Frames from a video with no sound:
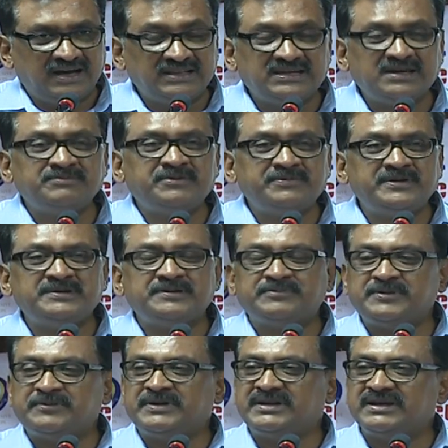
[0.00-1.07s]
Anike meem em
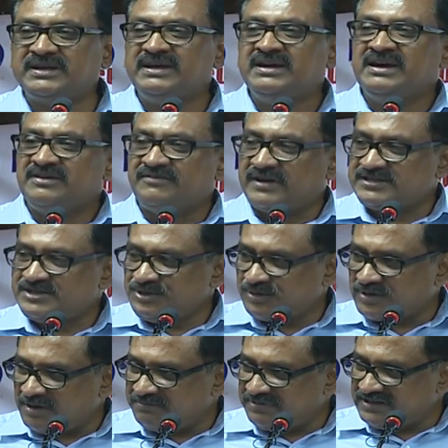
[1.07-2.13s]
cheptamante, first you
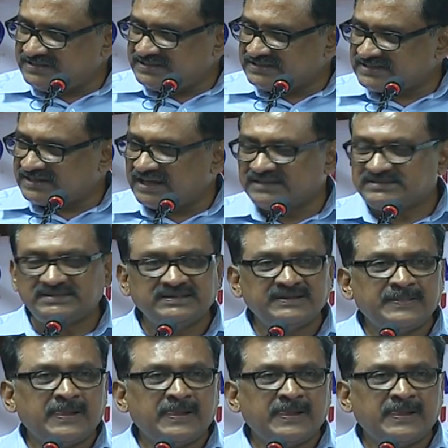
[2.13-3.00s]
complete this class